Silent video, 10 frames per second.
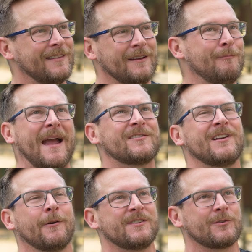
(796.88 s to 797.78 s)
the
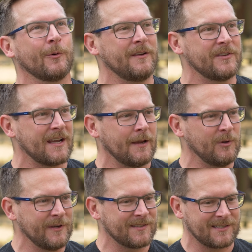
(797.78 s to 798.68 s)
imaginary story of the time
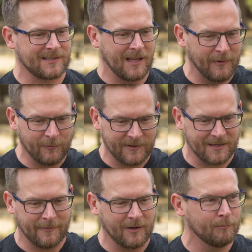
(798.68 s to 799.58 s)
you went slumming with
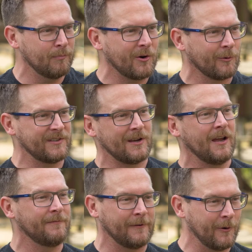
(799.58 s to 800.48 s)
somebody in Boca
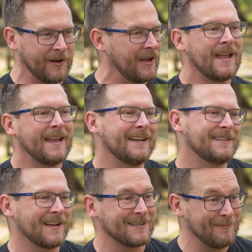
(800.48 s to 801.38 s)
Raton, Florida.
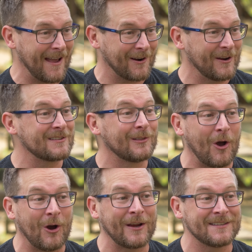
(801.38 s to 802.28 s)
It doesn't matter as
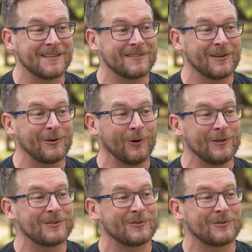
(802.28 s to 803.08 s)
long as it's a good